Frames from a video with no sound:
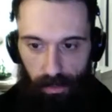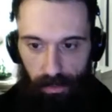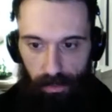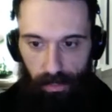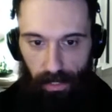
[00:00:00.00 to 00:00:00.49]

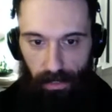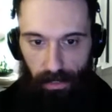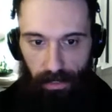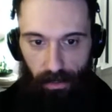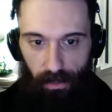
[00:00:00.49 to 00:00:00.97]
Yeah, and
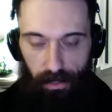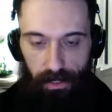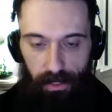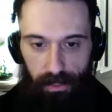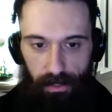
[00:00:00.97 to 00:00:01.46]
I know this
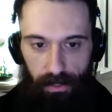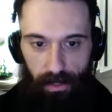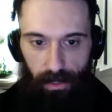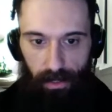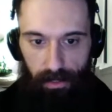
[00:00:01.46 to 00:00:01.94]
isn't
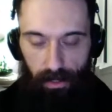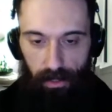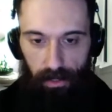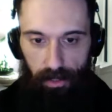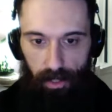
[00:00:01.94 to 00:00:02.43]
your
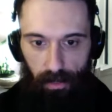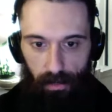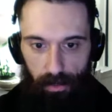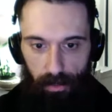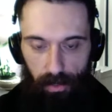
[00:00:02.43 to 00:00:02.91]
other
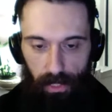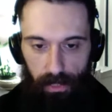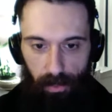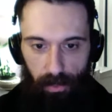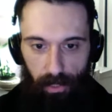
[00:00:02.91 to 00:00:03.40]
show, You Wouldn't Like
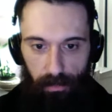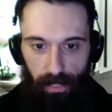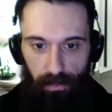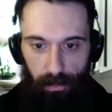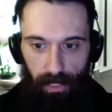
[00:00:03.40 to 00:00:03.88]
Me When I'm
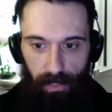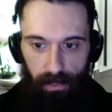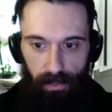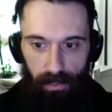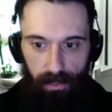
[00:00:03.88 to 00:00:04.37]
Angry, but
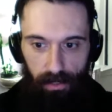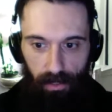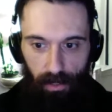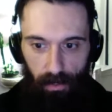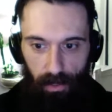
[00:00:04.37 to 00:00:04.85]
to
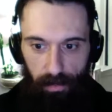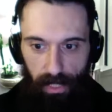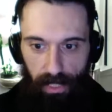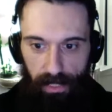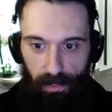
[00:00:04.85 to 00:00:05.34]
go on my
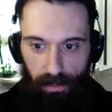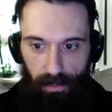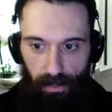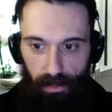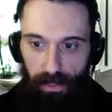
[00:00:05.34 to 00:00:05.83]
high horse a
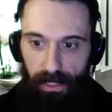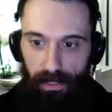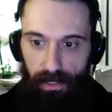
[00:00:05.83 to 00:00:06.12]
little bit,